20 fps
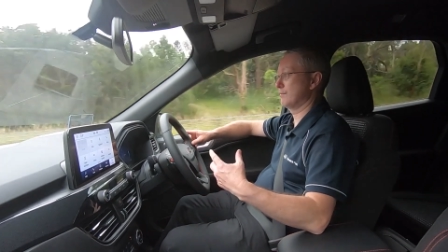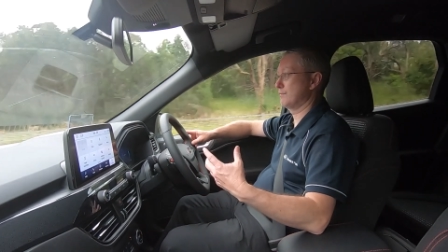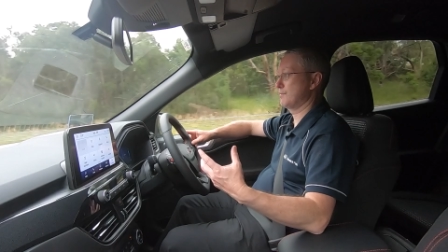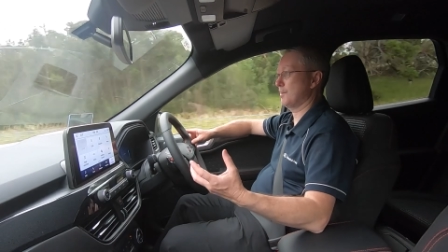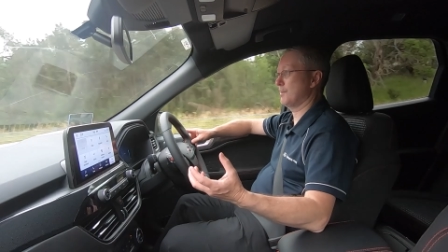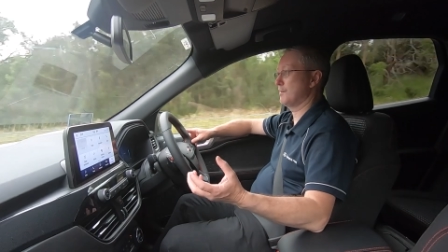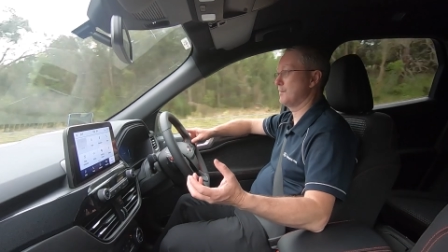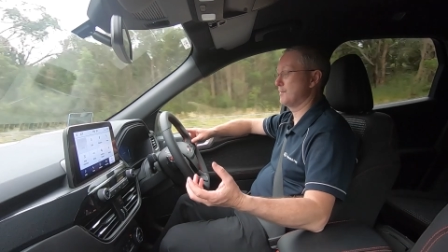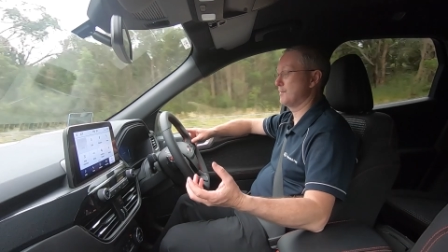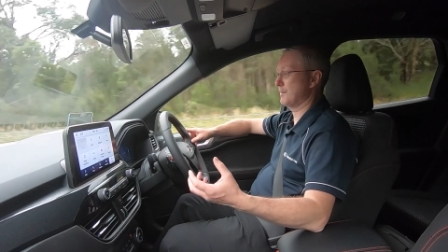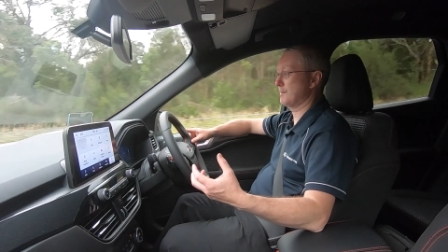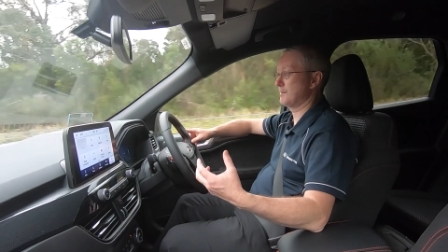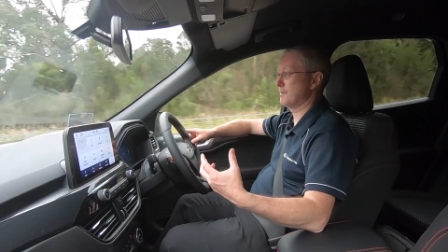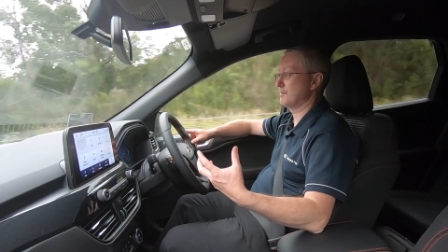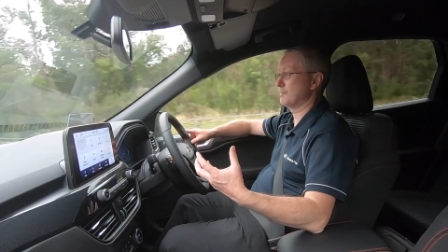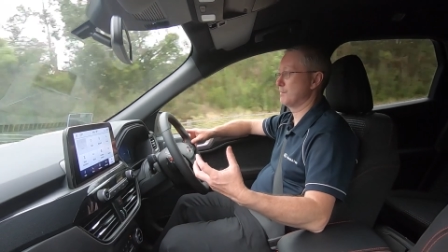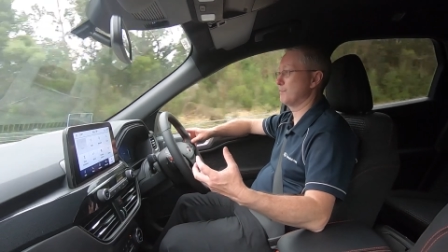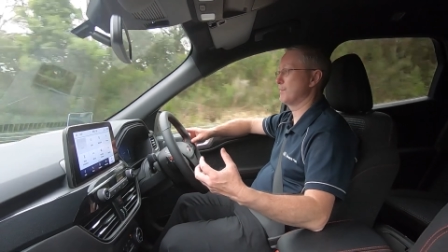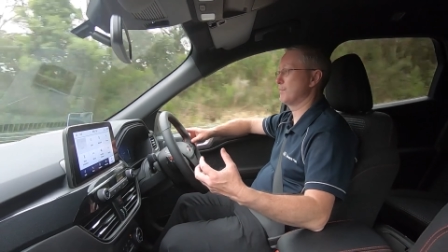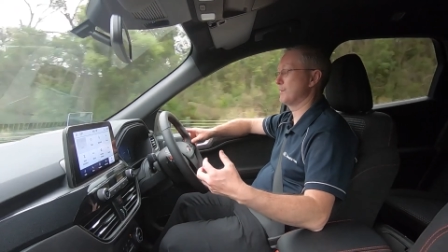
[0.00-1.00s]
change
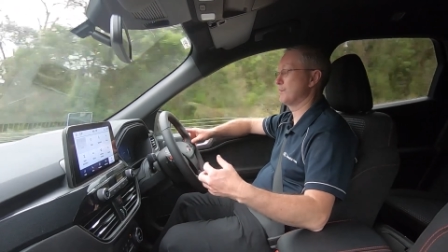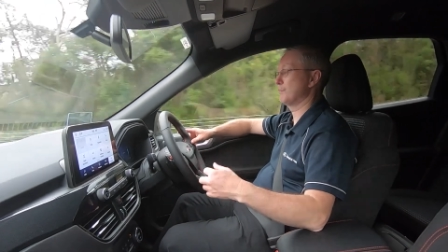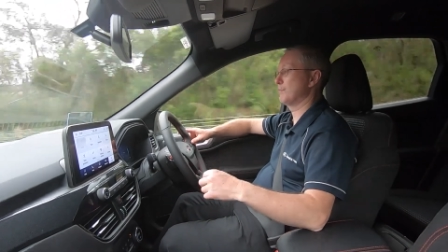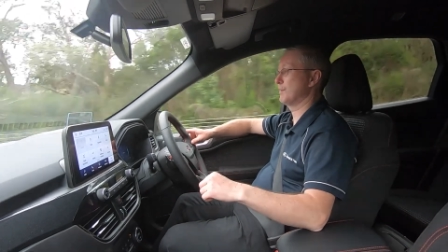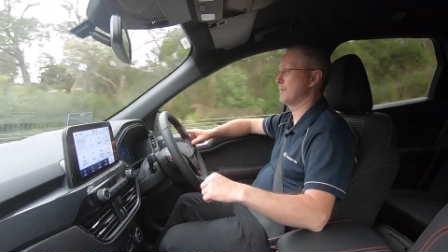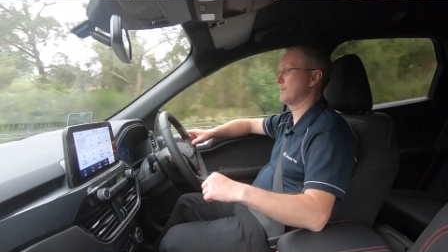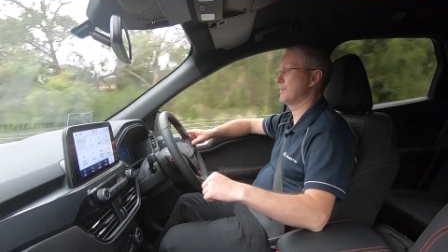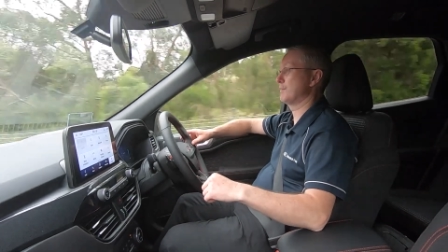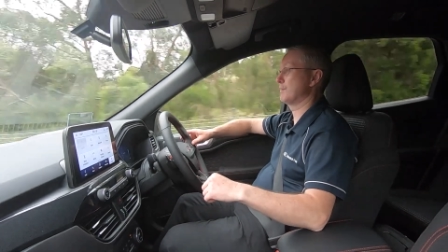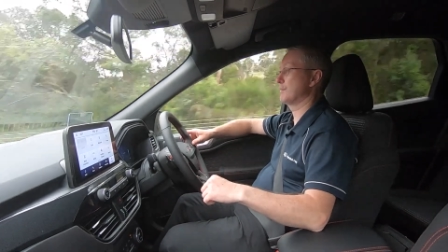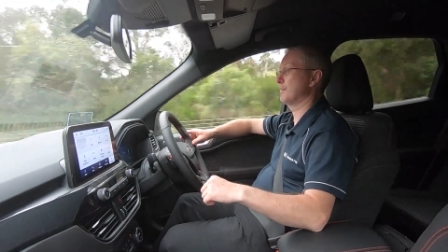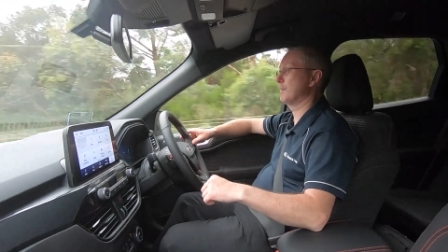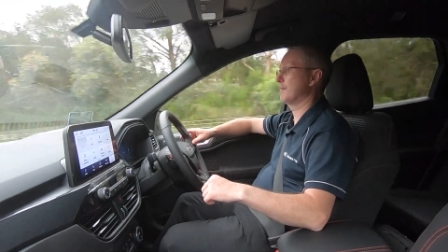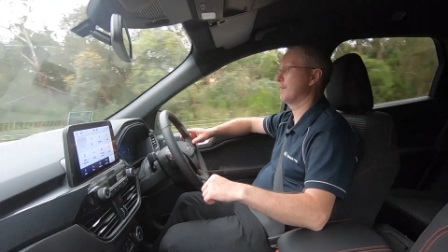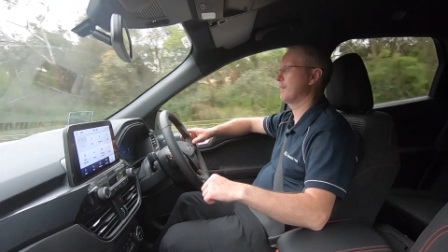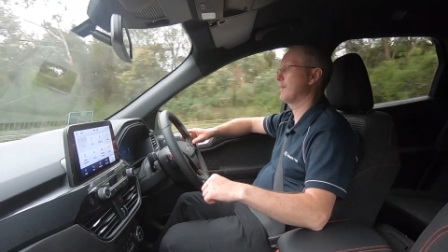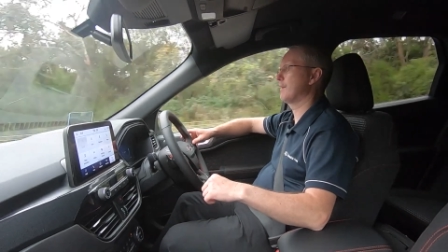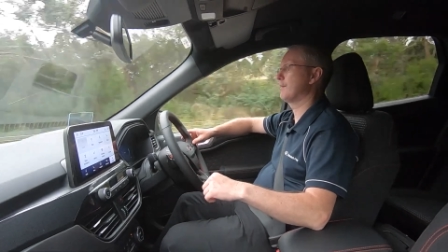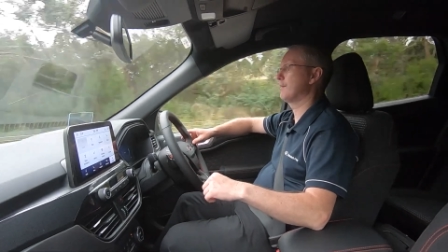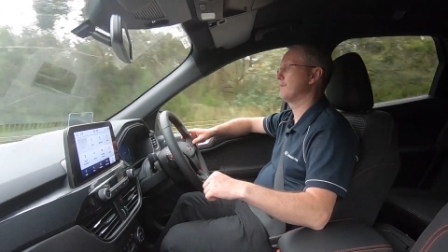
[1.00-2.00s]
settings and bits and pieces like that,